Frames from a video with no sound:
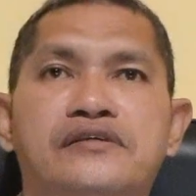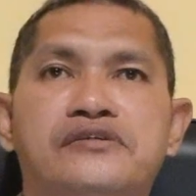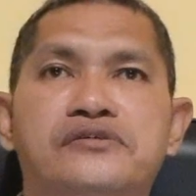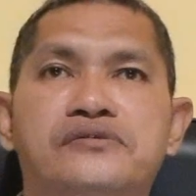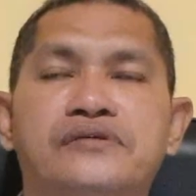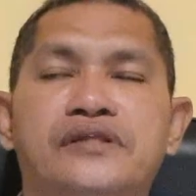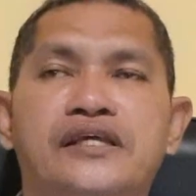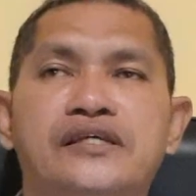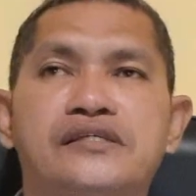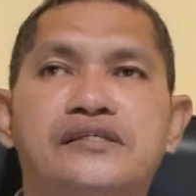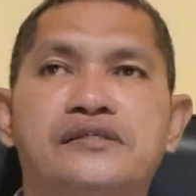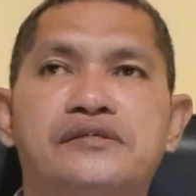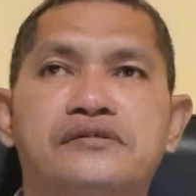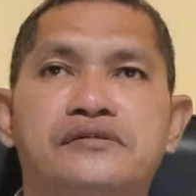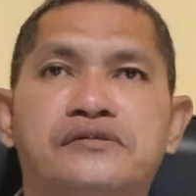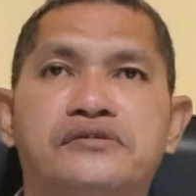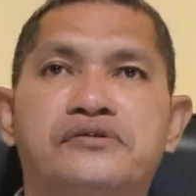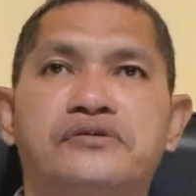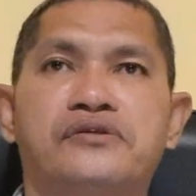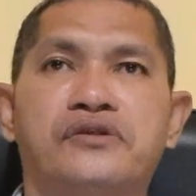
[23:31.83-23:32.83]

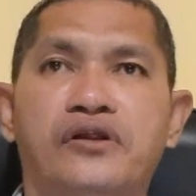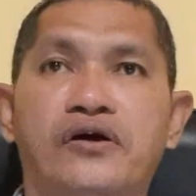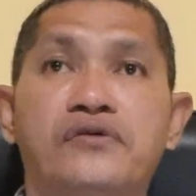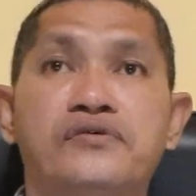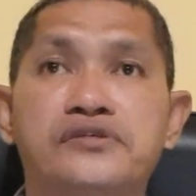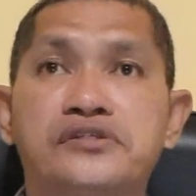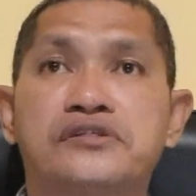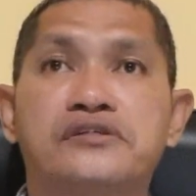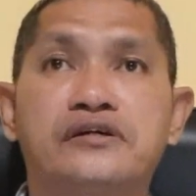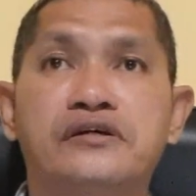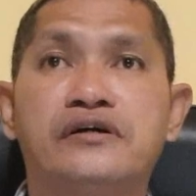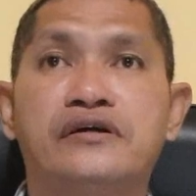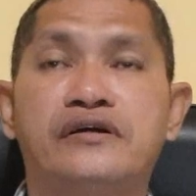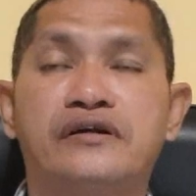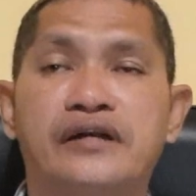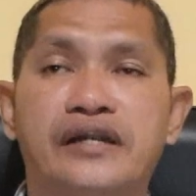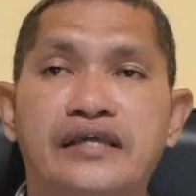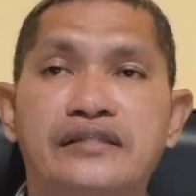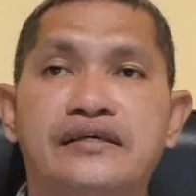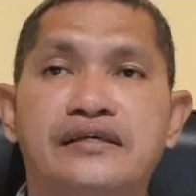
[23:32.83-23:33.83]
students' low
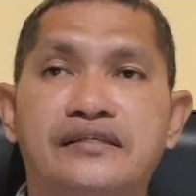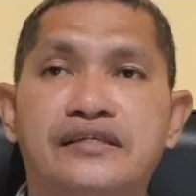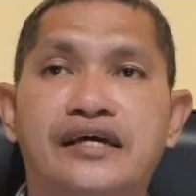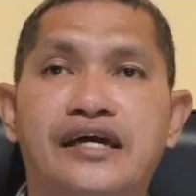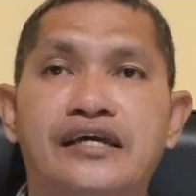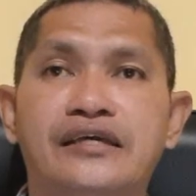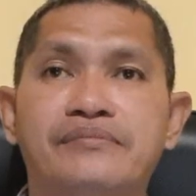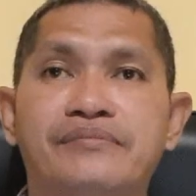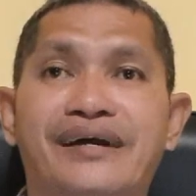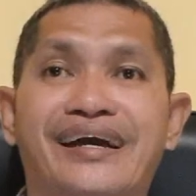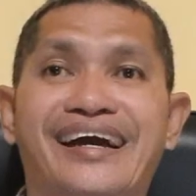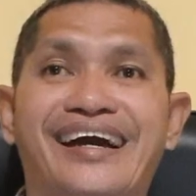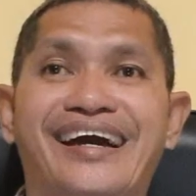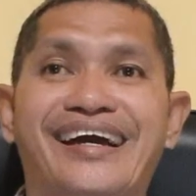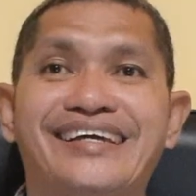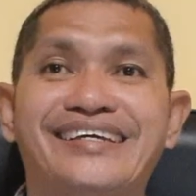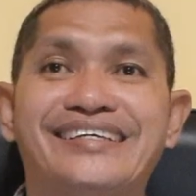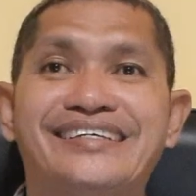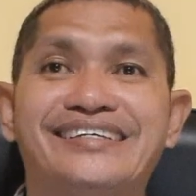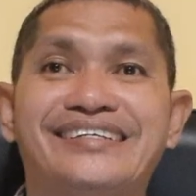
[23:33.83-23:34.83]
score at the time,
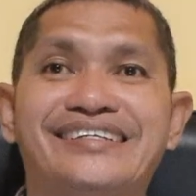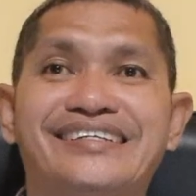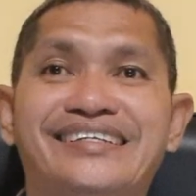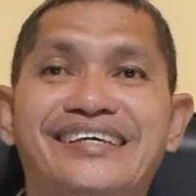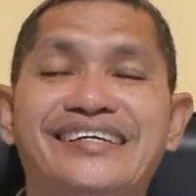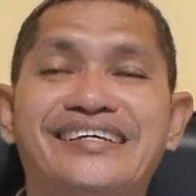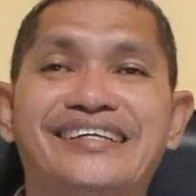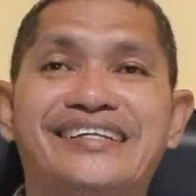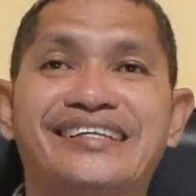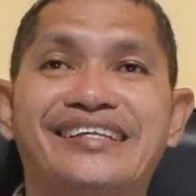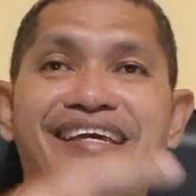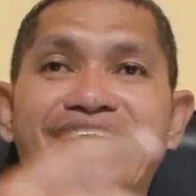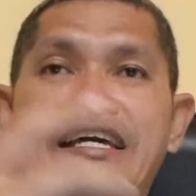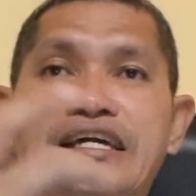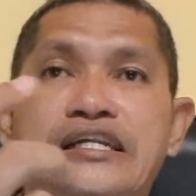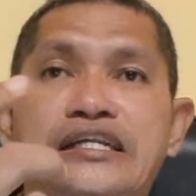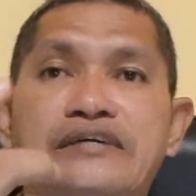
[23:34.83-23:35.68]
I did a